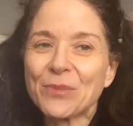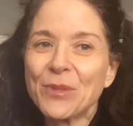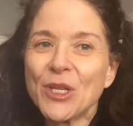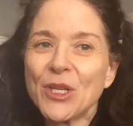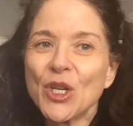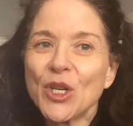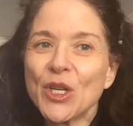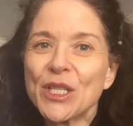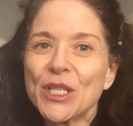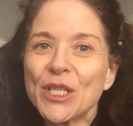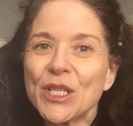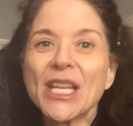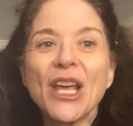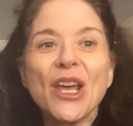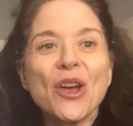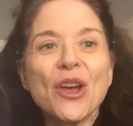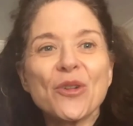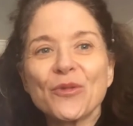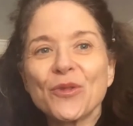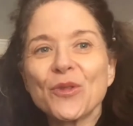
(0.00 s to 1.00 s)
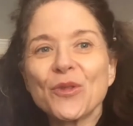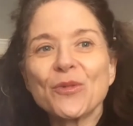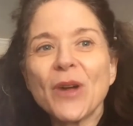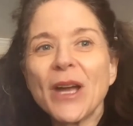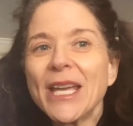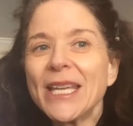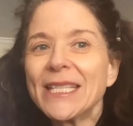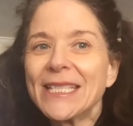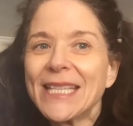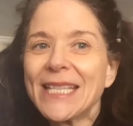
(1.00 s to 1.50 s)
because for
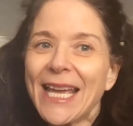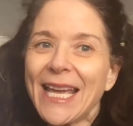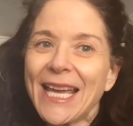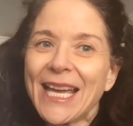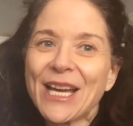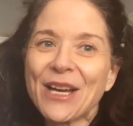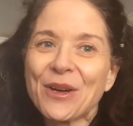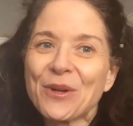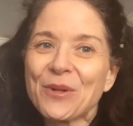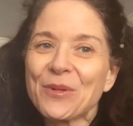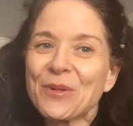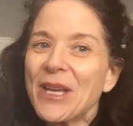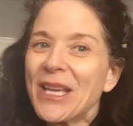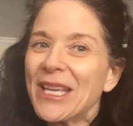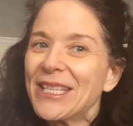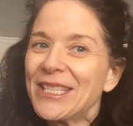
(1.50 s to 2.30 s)
right now,